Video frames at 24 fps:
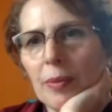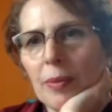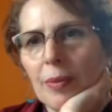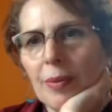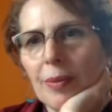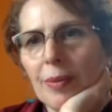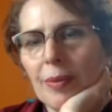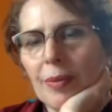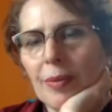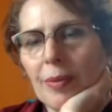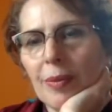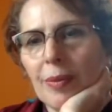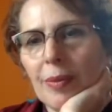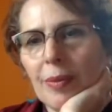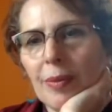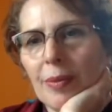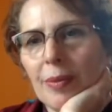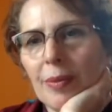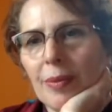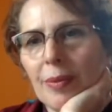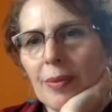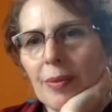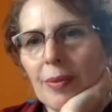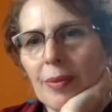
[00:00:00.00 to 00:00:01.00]

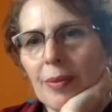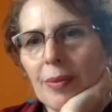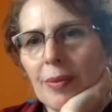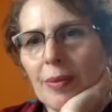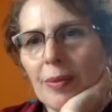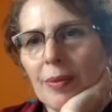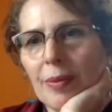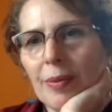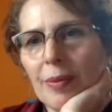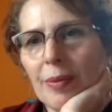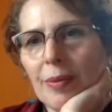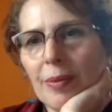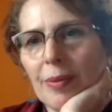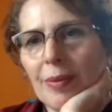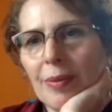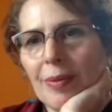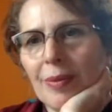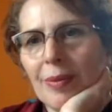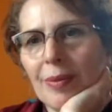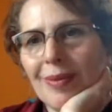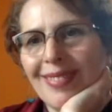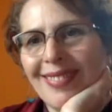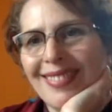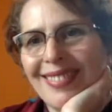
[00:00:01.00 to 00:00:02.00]

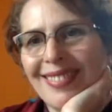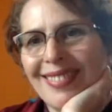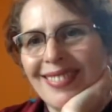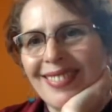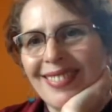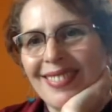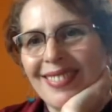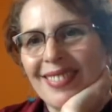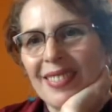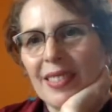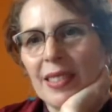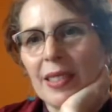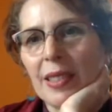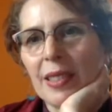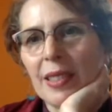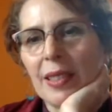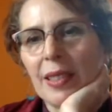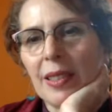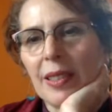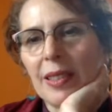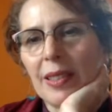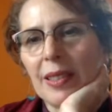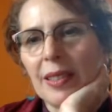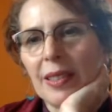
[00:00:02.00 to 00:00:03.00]

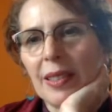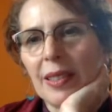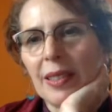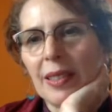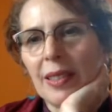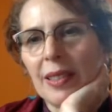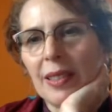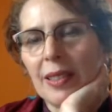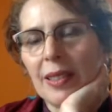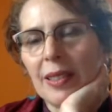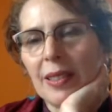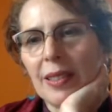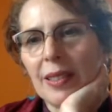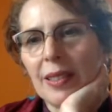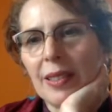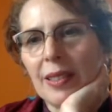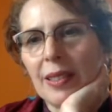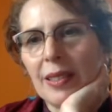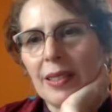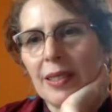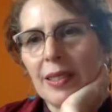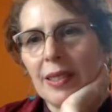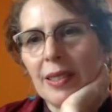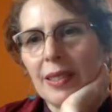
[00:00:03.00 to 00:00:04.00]

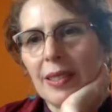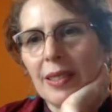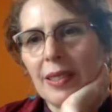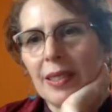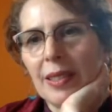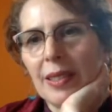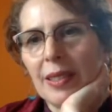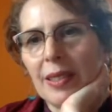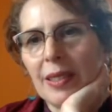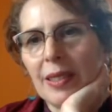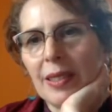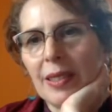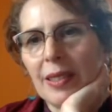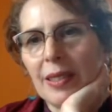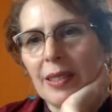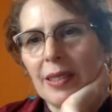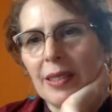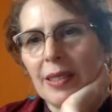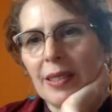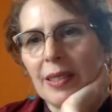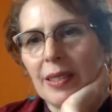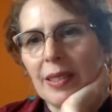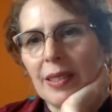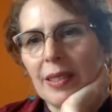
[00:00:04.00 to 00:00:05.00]

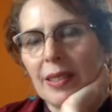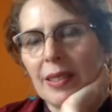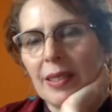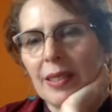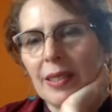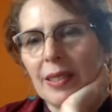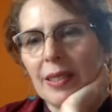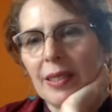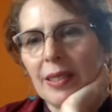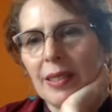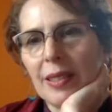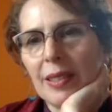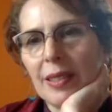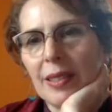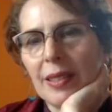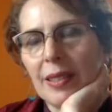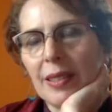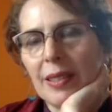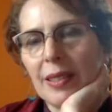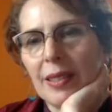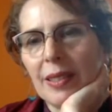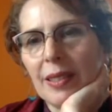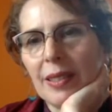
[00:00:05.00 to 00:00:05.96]
[no speech]